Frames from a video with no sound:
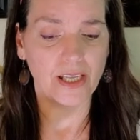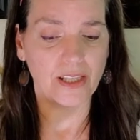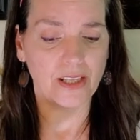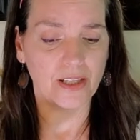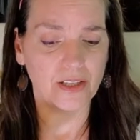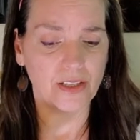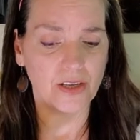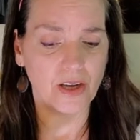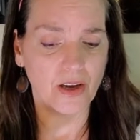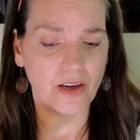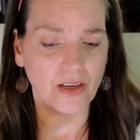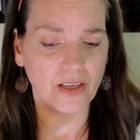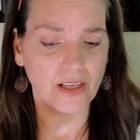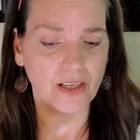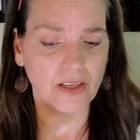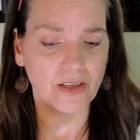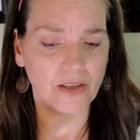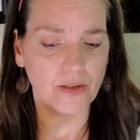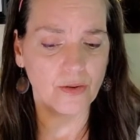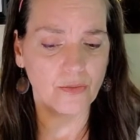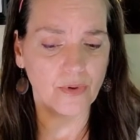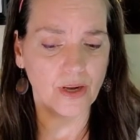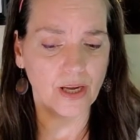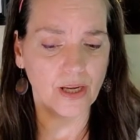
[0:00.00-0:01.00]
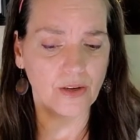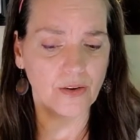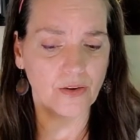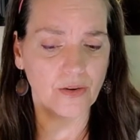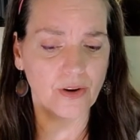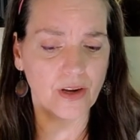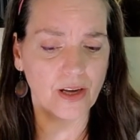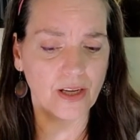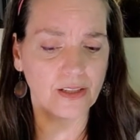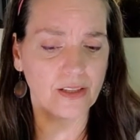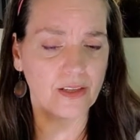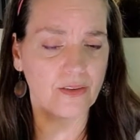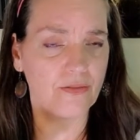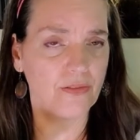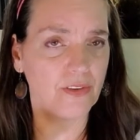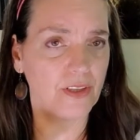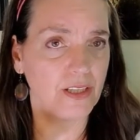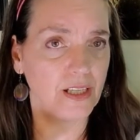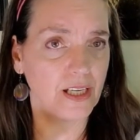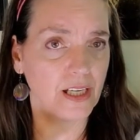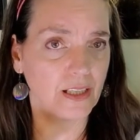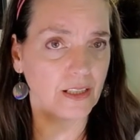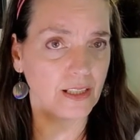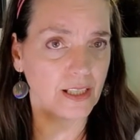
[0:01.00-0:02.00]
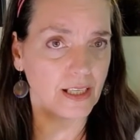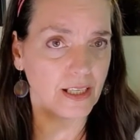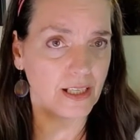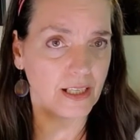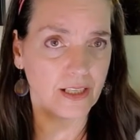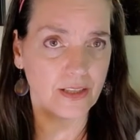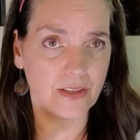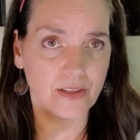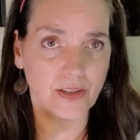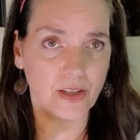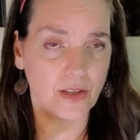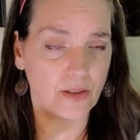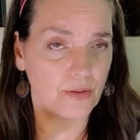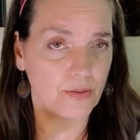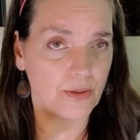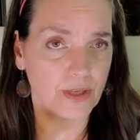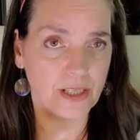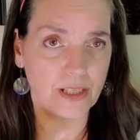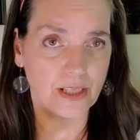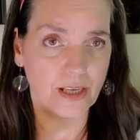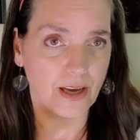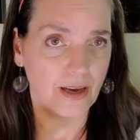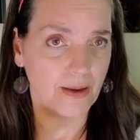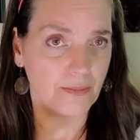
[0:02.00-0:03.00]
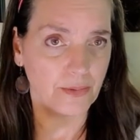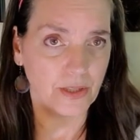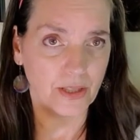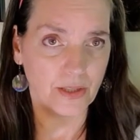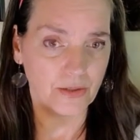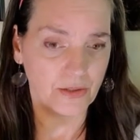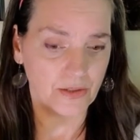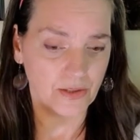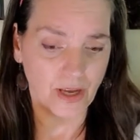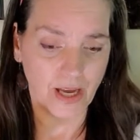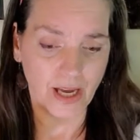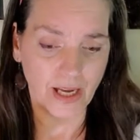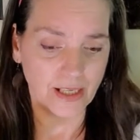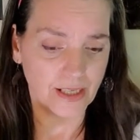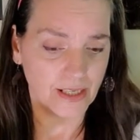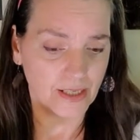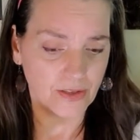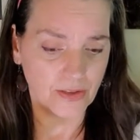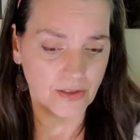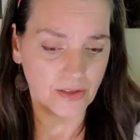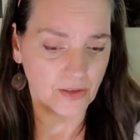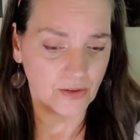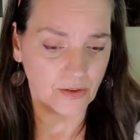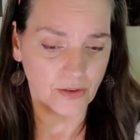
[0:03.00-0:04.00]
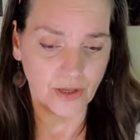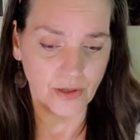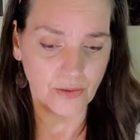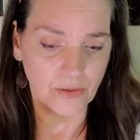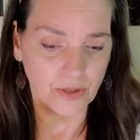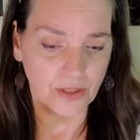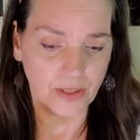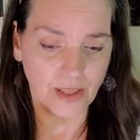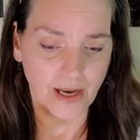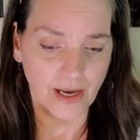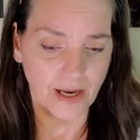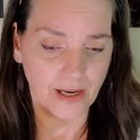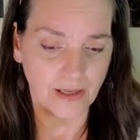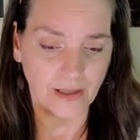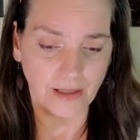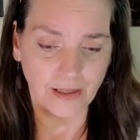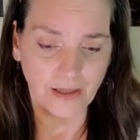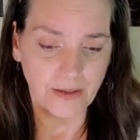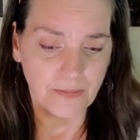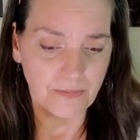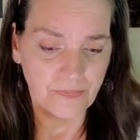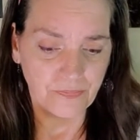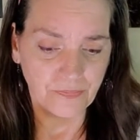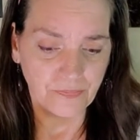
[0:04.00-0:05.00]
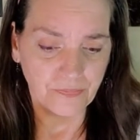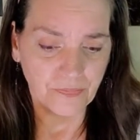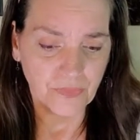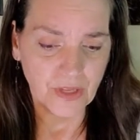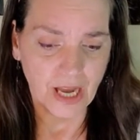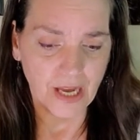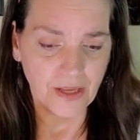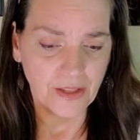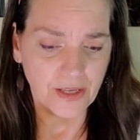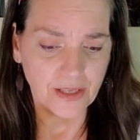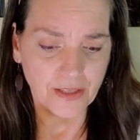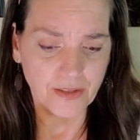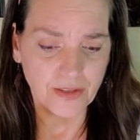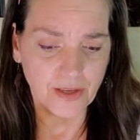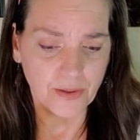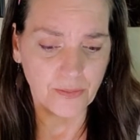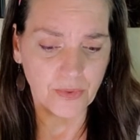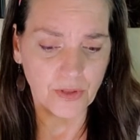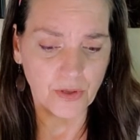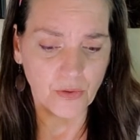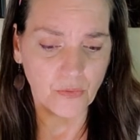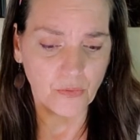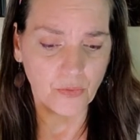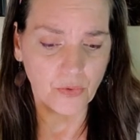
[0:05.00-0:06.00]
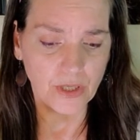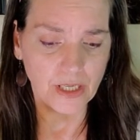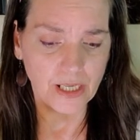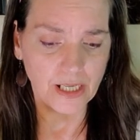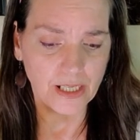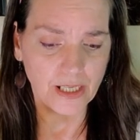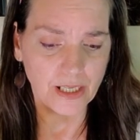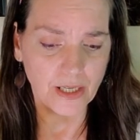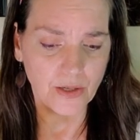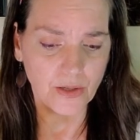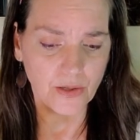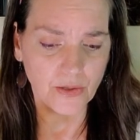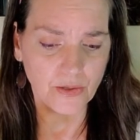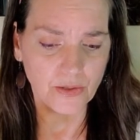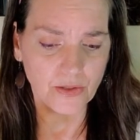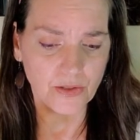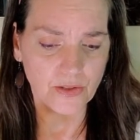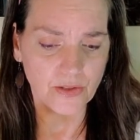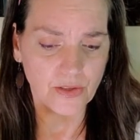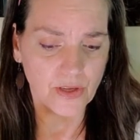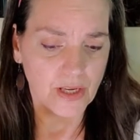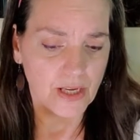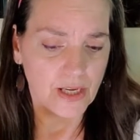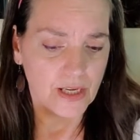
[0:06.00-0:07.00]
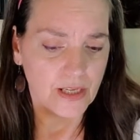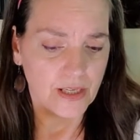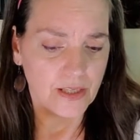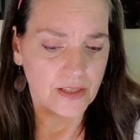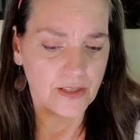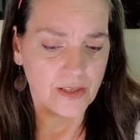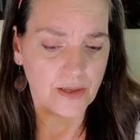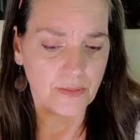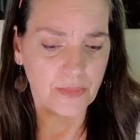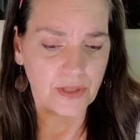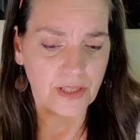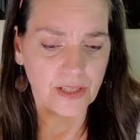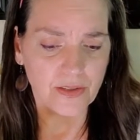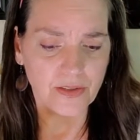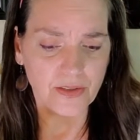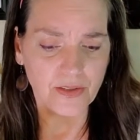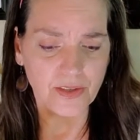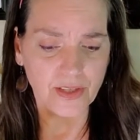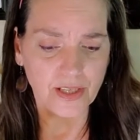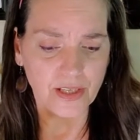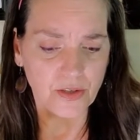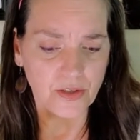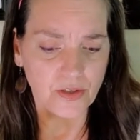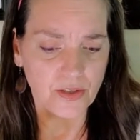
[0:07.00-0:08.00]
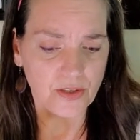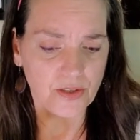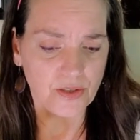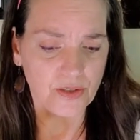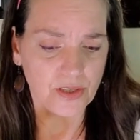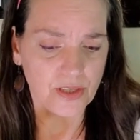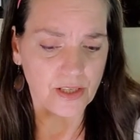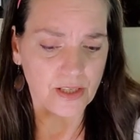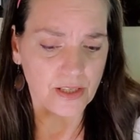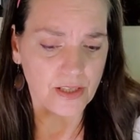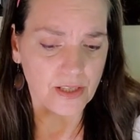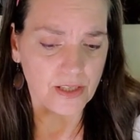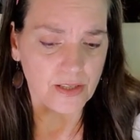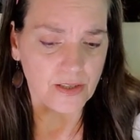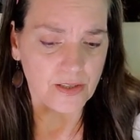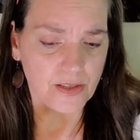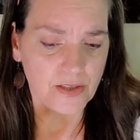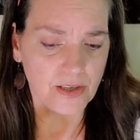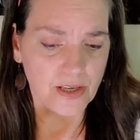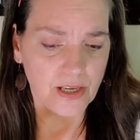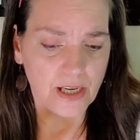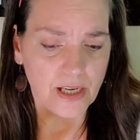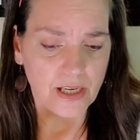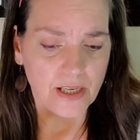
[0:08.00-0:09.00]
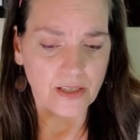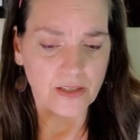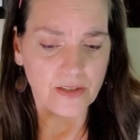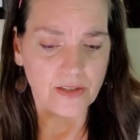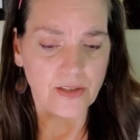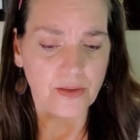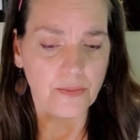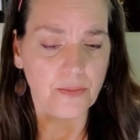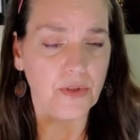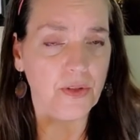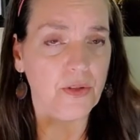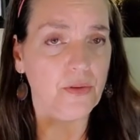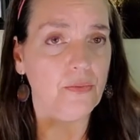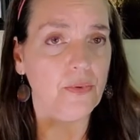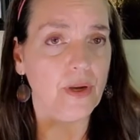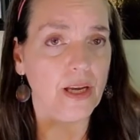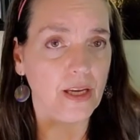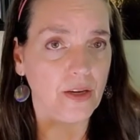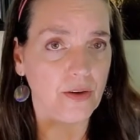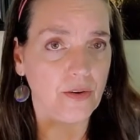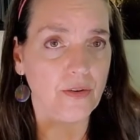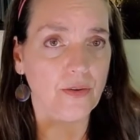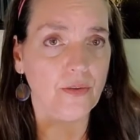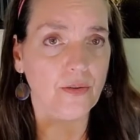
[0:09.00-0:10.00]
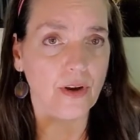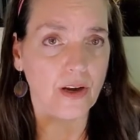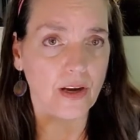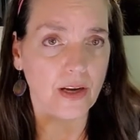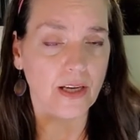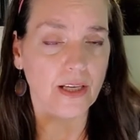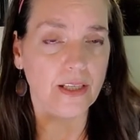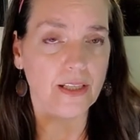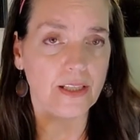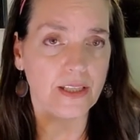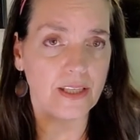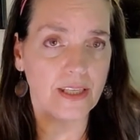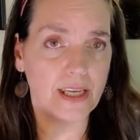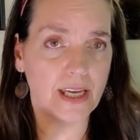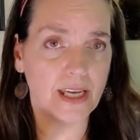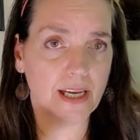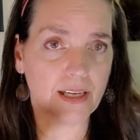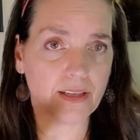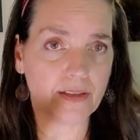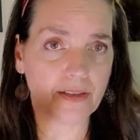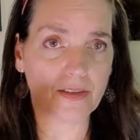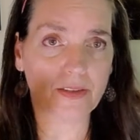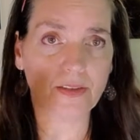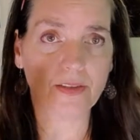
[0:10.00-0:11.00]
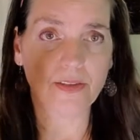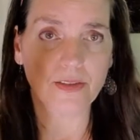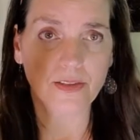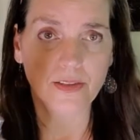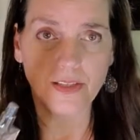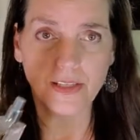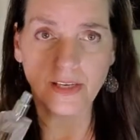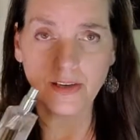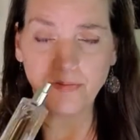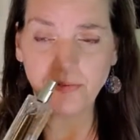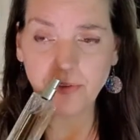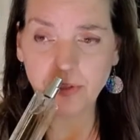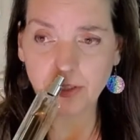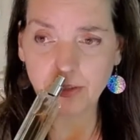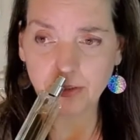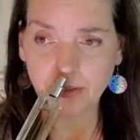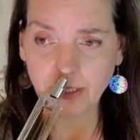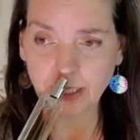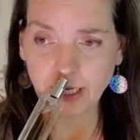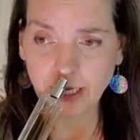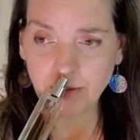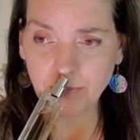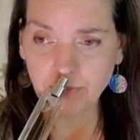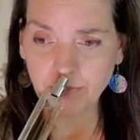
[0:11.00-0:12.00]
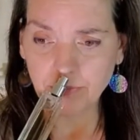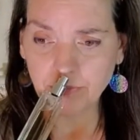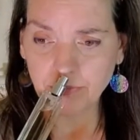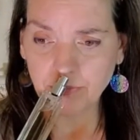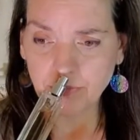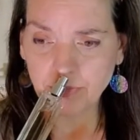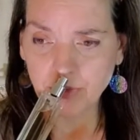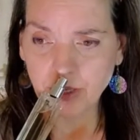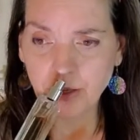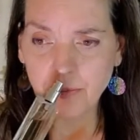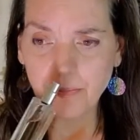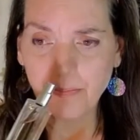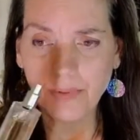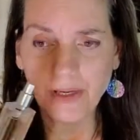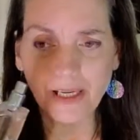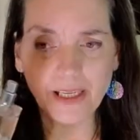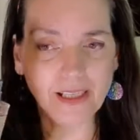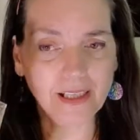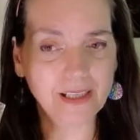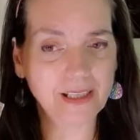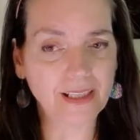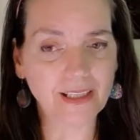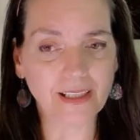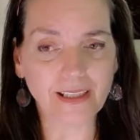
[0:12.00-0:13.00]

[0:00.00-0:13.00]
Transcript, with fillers: the Tonka, the red currant, and the vanilla as the three top notes. I disagree with that. I think some of the woody notes, some of the citruses, some of the red currant, yes, definitely. But